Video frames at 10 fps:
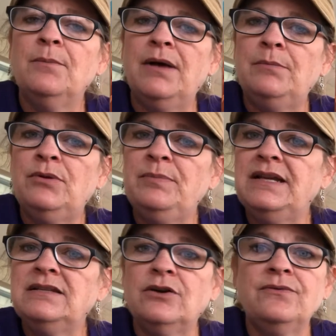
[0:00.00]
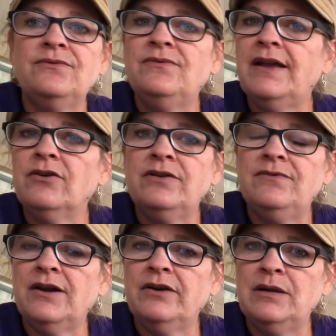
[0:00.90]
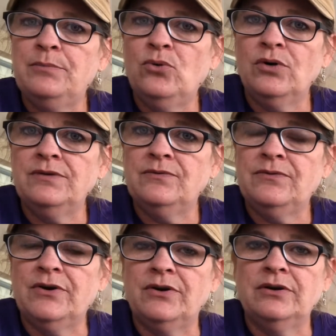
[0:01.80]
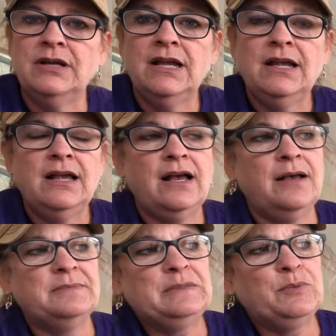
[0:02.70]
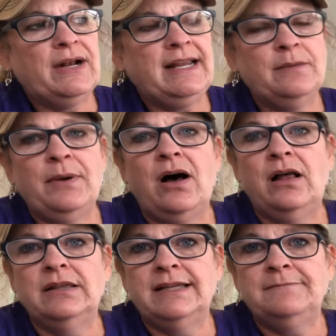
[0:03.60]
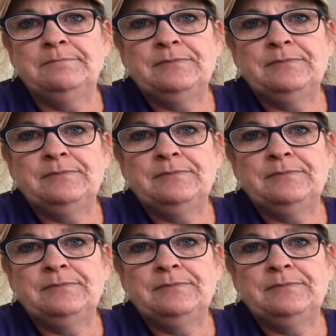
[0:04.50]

Bumblebees are very, very important for spreading pollen.